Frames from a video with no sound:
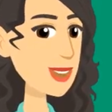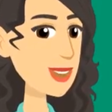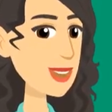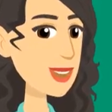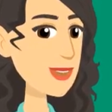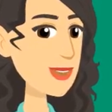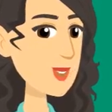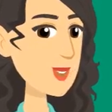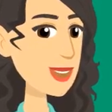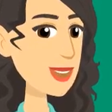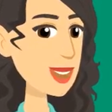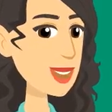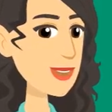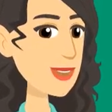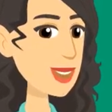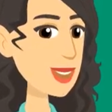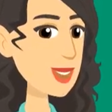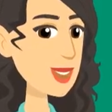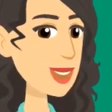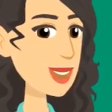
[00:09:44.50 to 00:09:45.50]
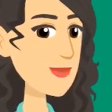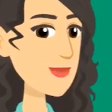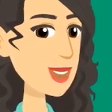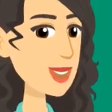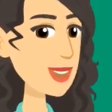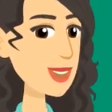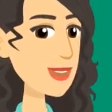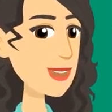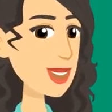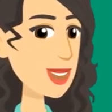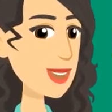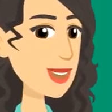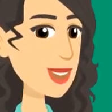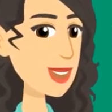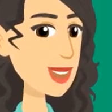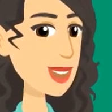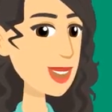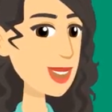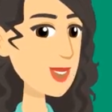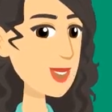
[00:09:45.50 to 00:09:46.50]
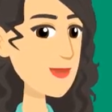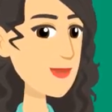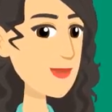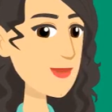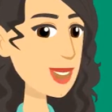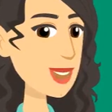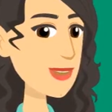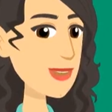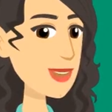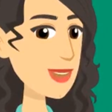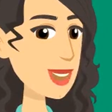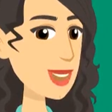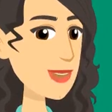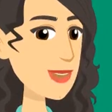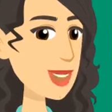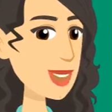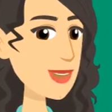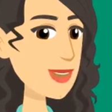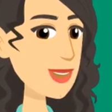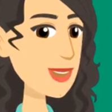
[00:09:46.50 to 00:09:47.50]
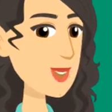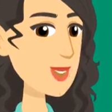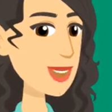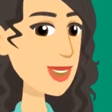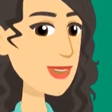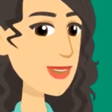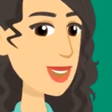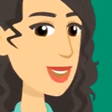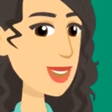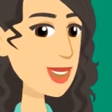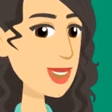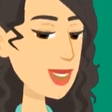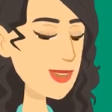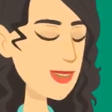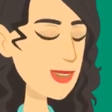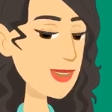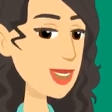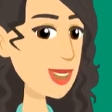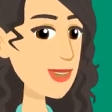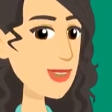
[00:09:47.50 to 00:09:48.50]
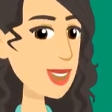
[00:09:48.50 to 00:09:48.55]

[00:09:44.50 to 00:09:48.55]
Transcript: are compared irregularly. Their comparative and superlative